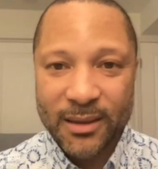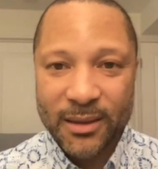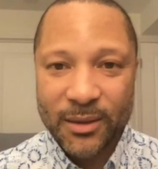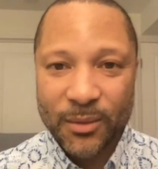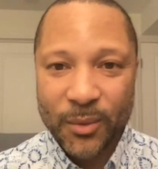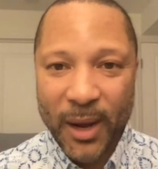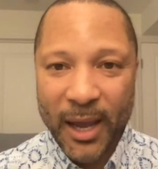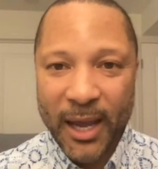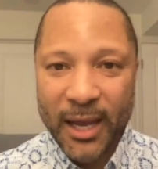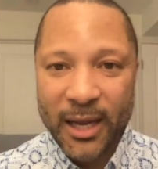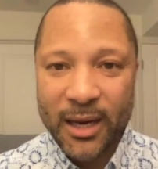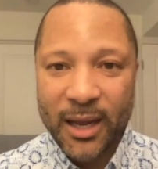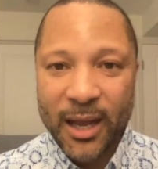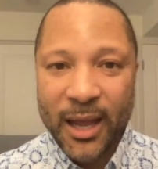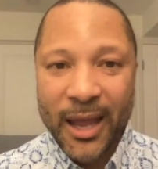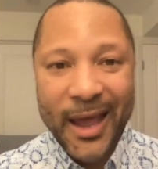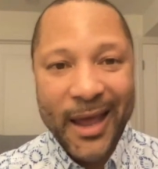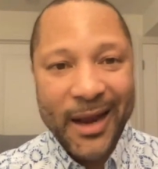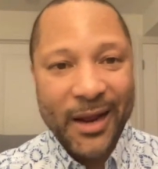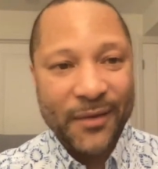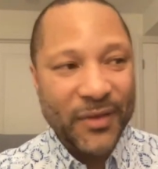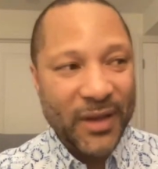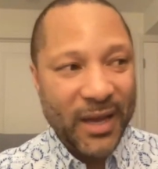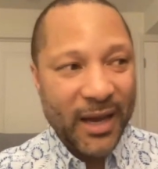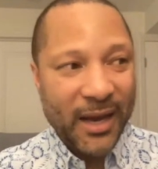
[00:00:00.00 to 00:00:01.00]
Right.
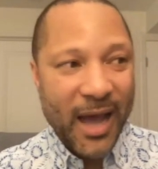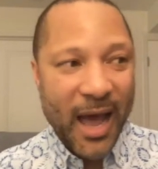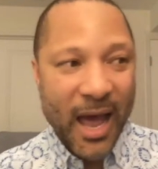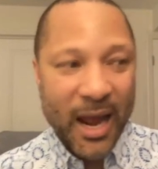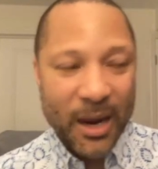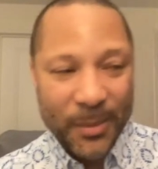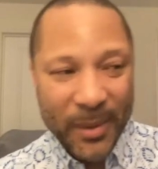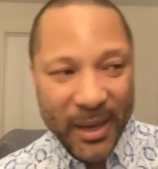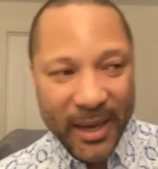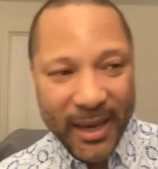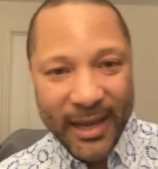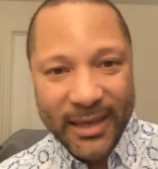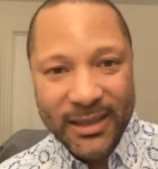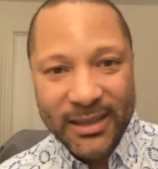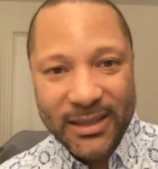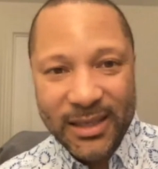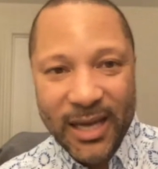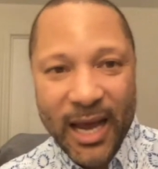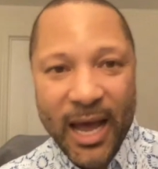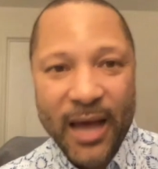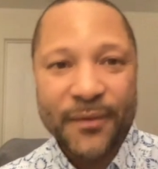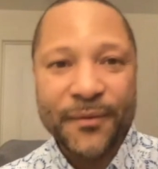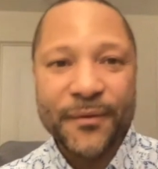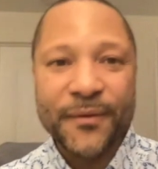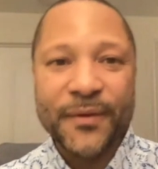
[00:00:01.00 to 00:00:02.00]
And if the economy gets
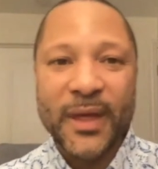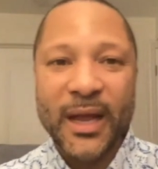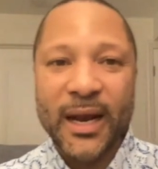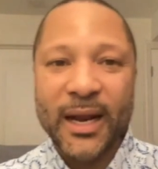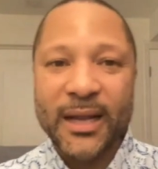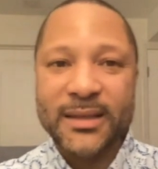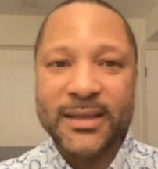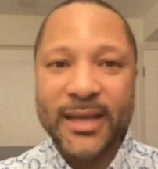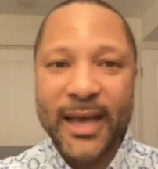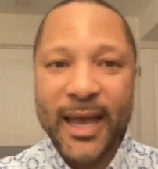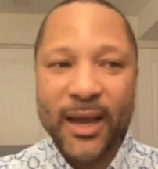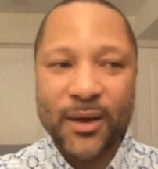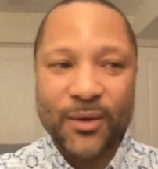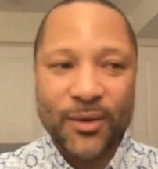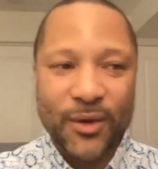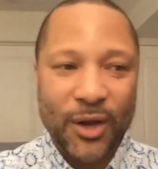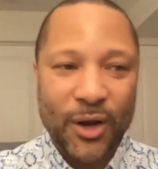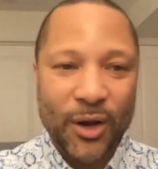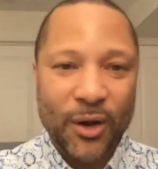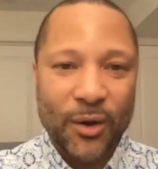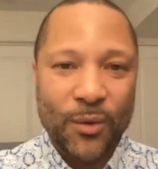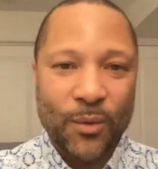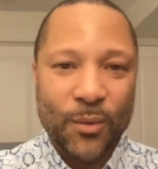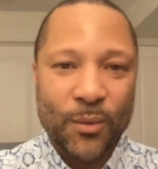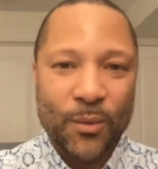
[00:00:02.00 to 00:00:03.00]
tough, then it's like, you
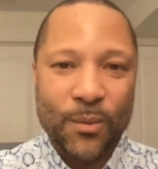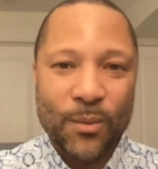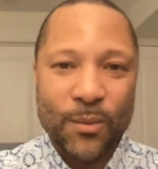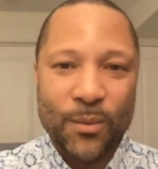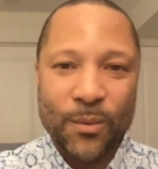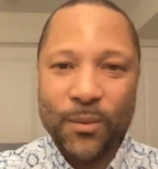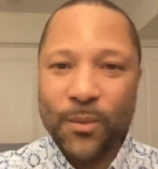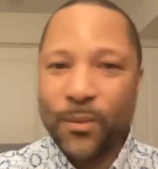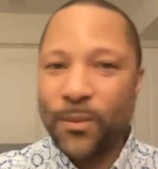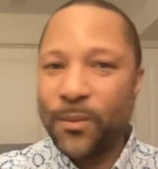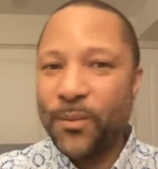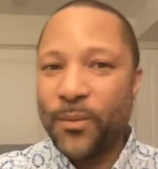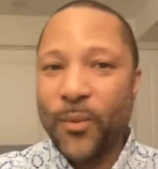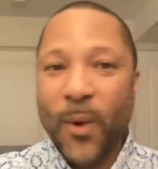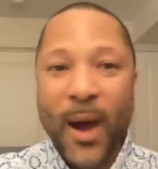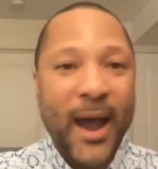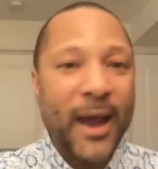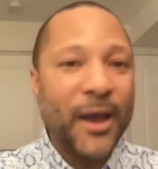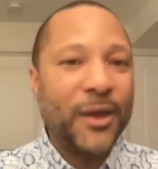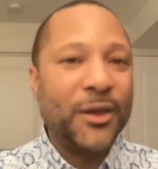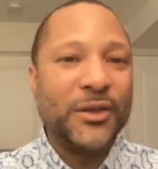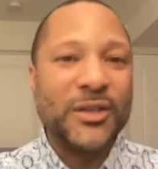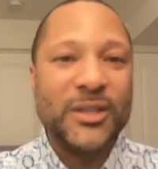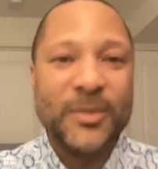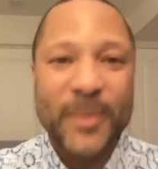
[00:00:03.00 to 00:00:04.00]
know, why are
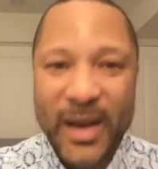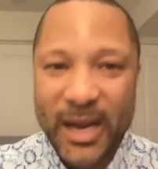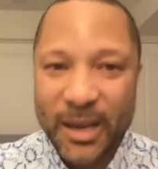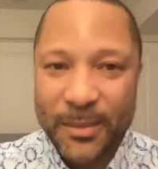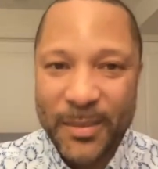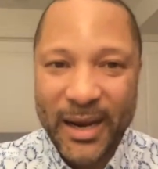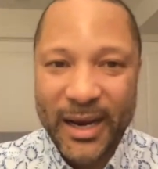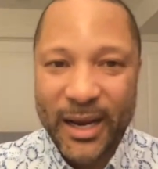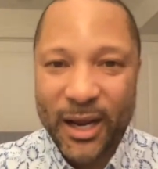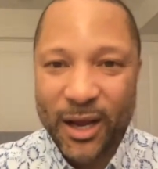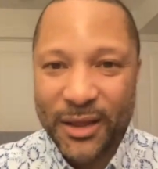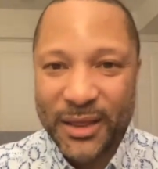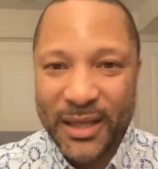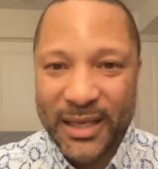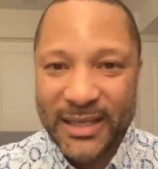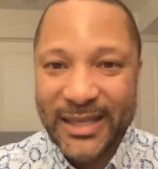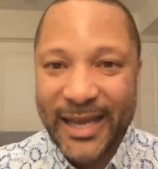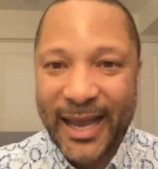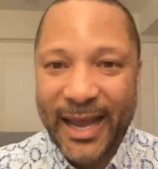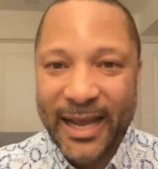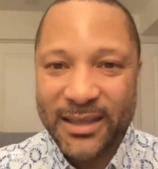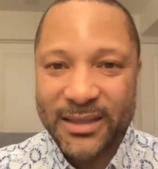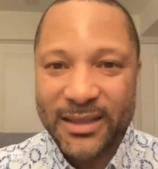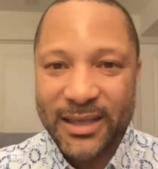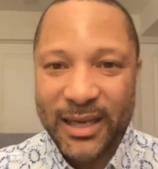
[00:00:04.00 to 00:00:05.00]
you spending money on these
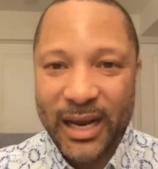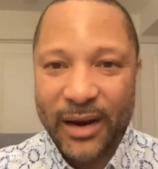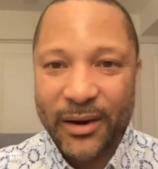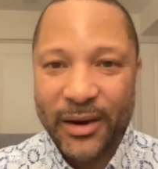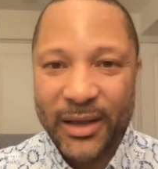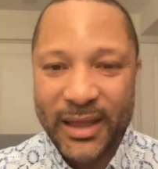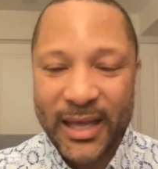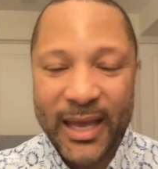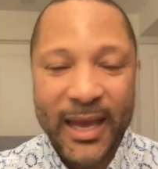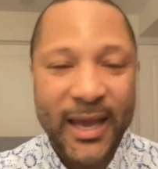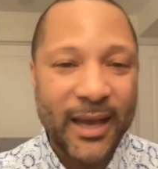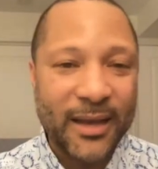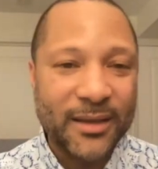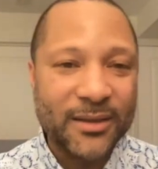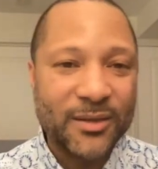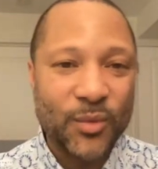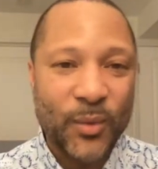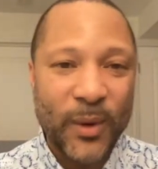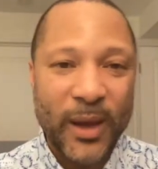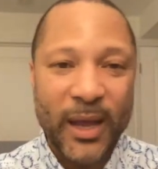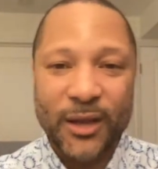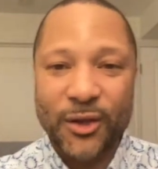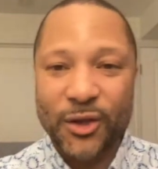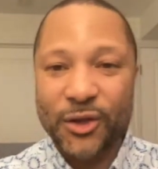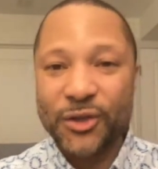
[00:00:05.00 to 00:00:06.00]
ancillary things
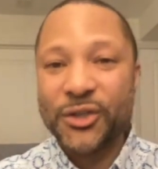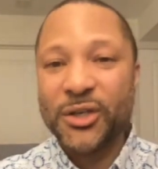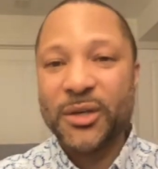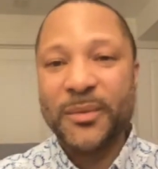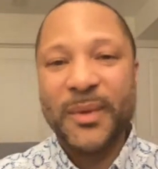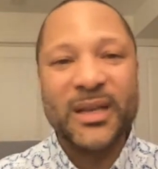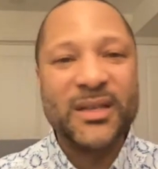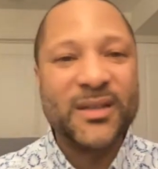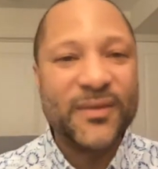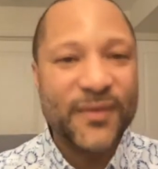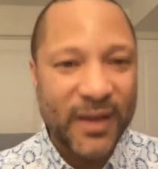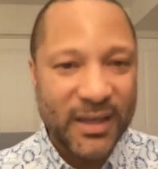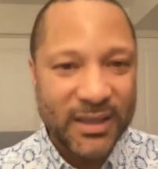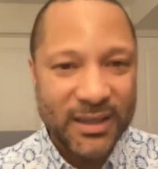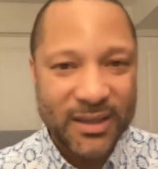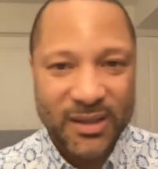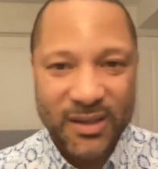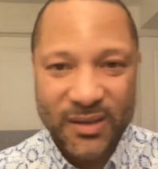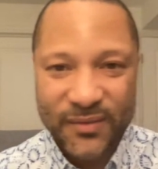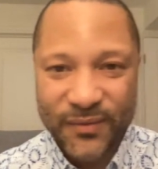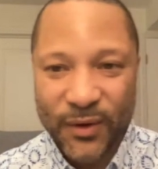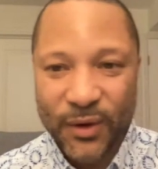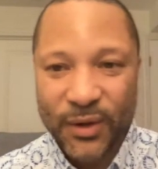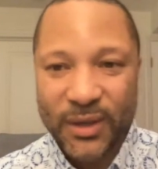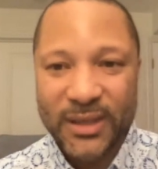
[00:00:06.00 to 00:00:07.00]
when you should be
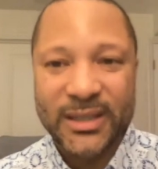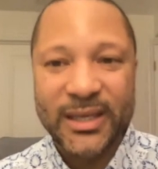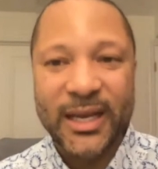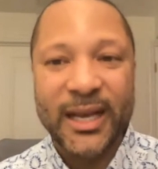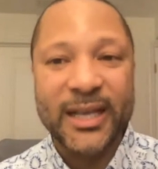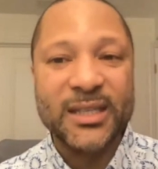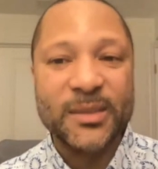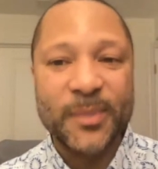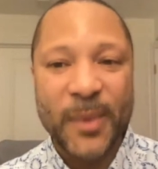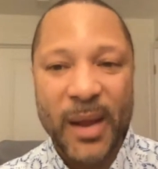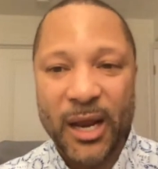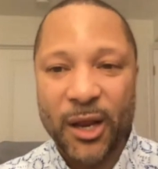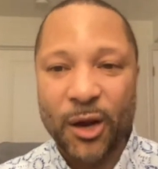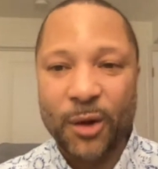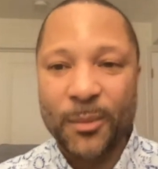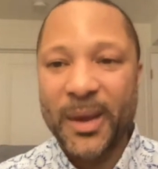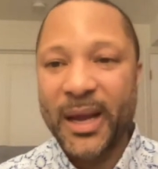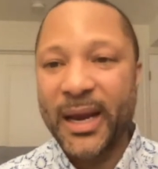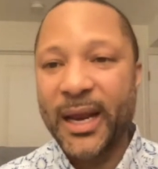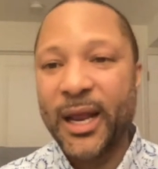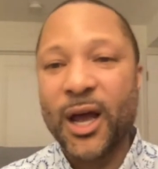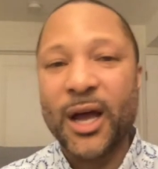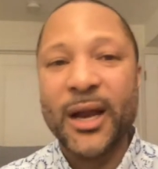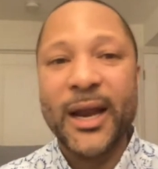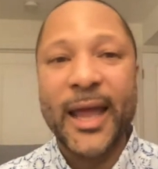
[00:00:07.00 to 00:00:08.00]
focusing and spending your
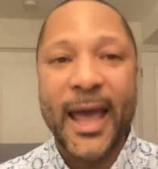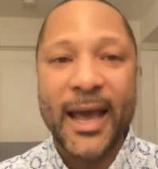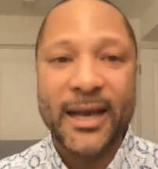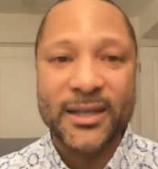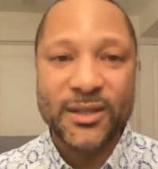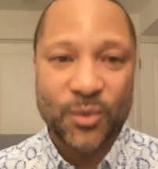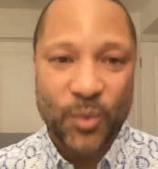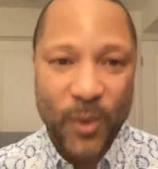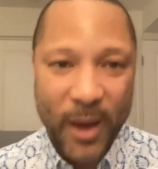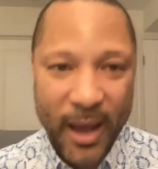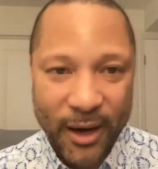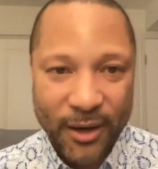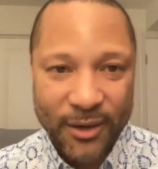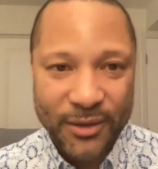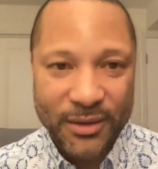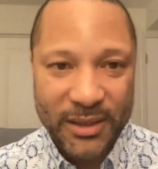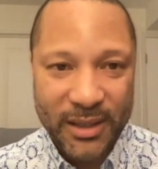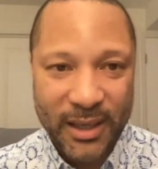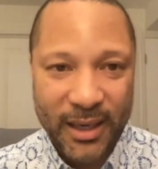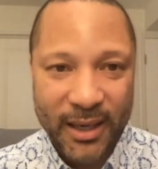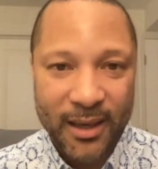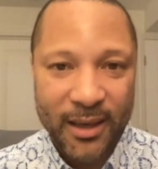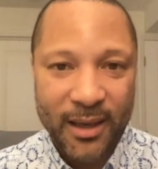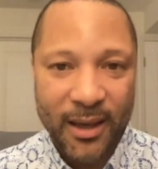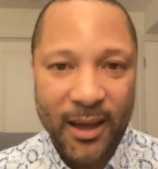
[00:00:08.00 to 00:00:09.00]
money on X, Y, or
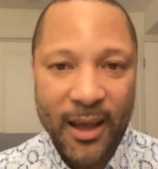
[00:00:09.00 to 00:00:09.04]
Z?